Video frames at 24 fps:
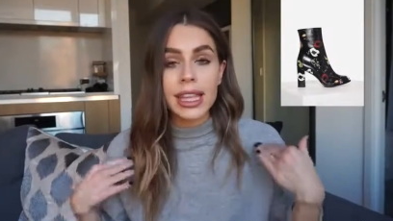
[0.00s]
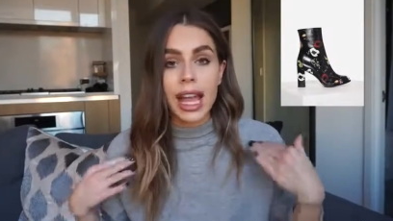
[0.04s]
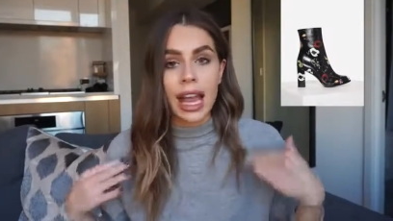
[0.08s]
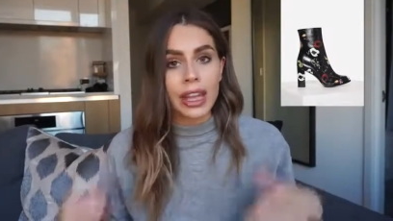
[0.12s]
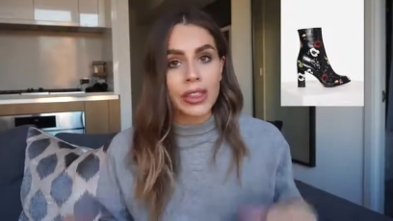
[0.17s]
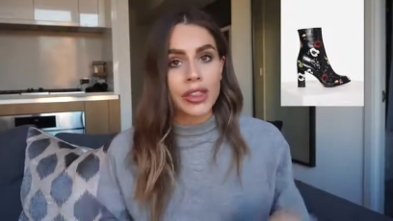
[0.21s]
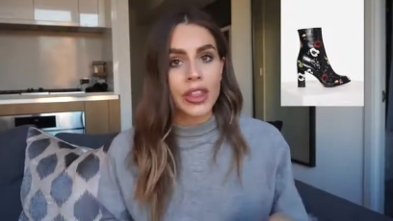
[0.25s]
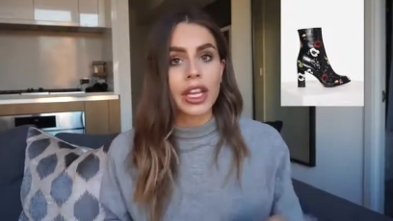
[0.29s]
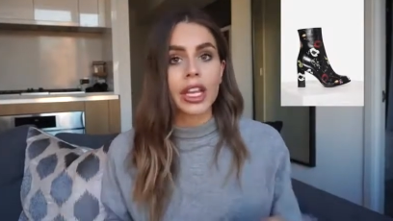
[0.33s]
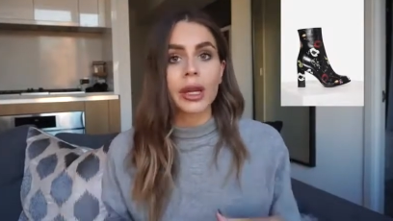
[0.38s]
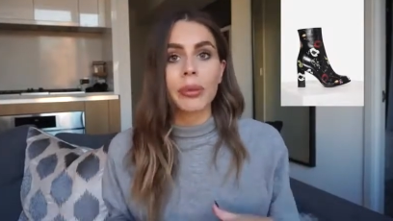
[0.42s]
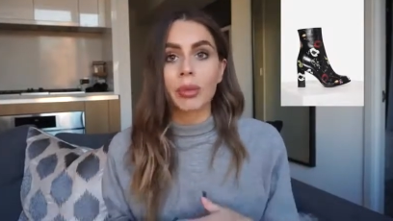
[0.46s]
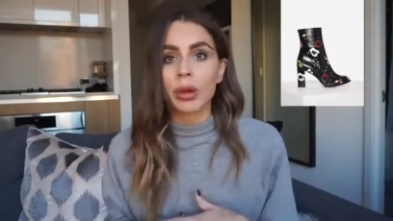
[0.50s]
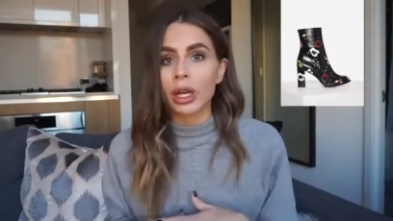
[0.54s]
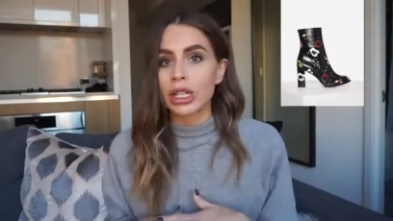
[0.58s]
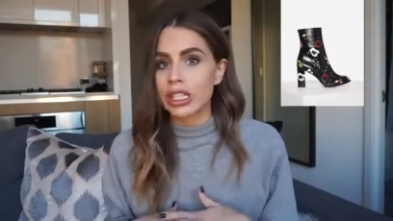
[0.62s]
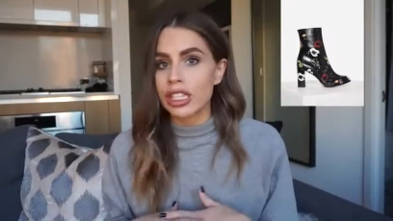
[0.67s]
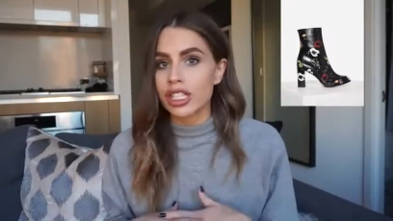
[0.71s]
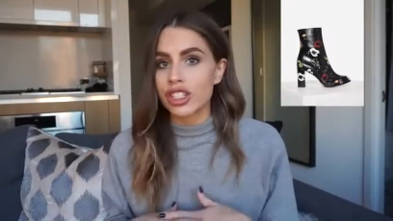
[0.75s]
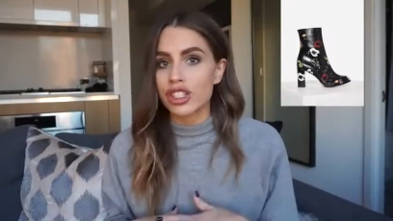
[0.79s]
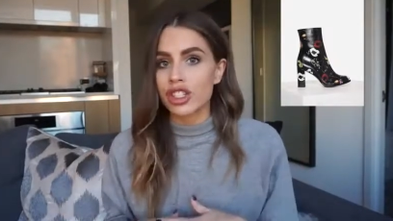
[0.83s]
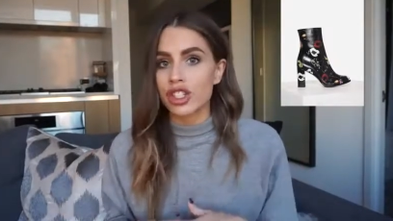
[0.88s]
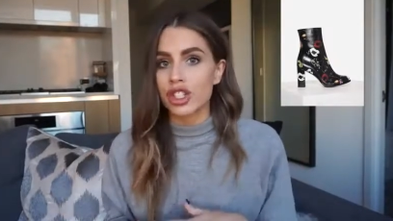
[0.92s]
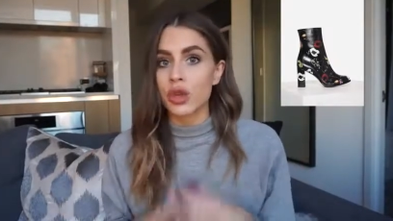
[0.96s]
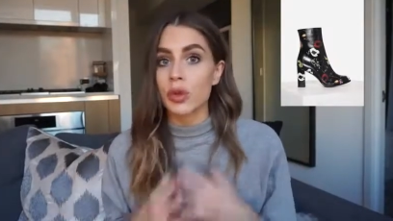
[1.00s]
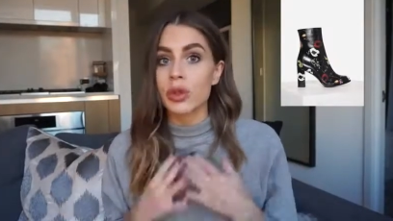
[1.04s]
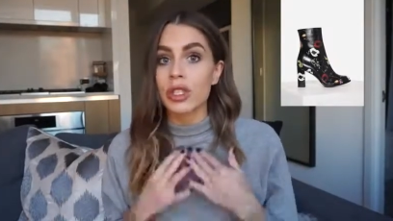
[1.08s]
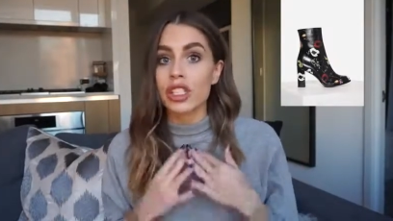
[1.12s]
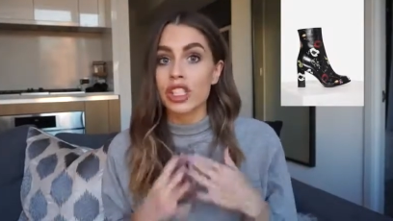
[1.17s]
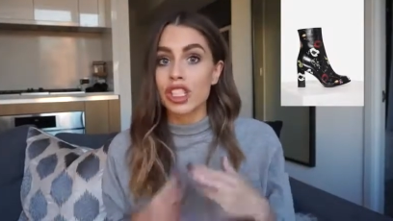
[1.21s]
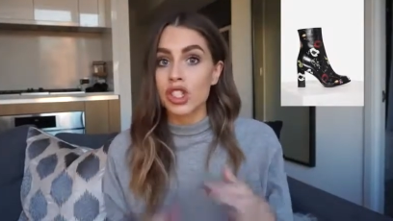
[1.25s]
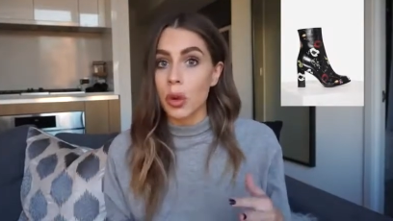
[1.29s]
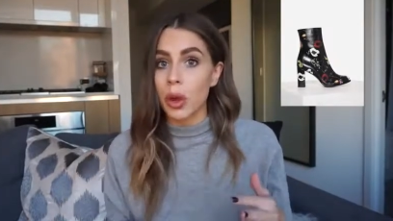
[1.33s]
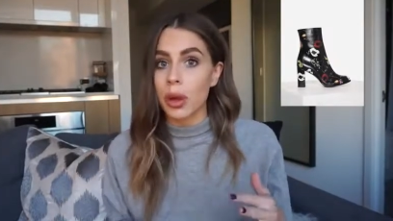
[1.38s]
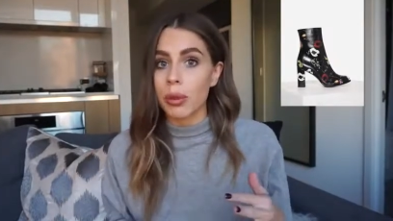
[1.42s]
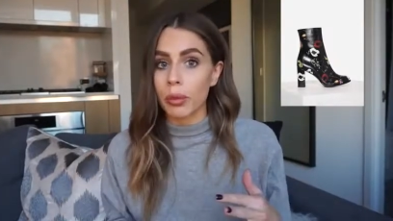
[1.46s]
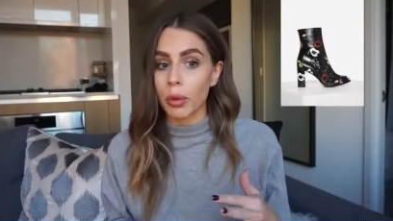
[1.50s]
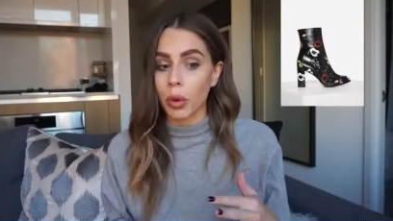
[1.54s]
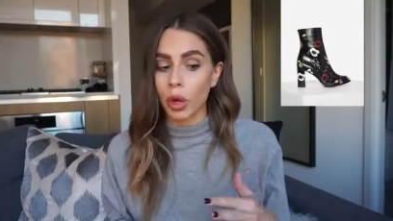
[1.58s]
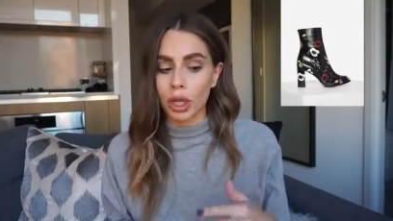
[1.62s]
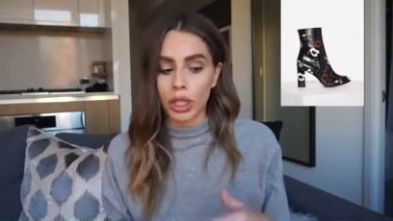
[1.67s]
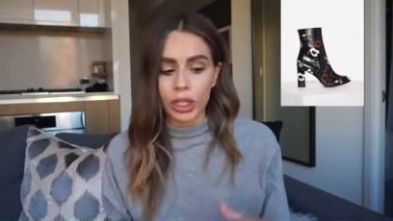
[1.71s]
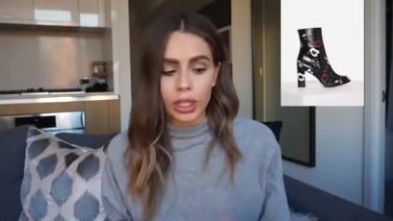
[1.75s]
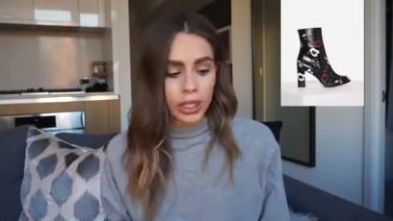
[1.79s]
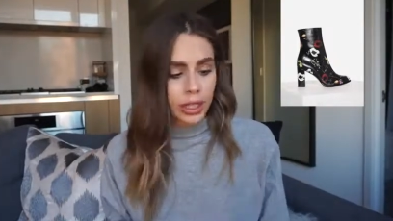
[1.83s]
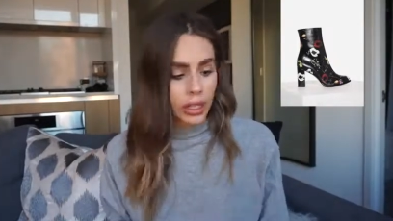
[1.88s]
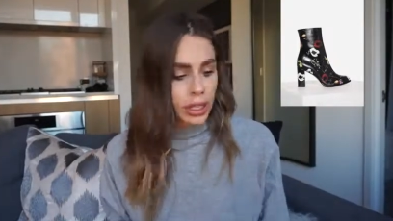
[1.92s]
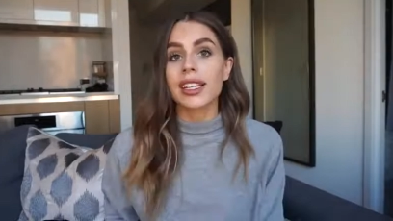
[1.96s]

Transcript: I think a printed shoe is so important.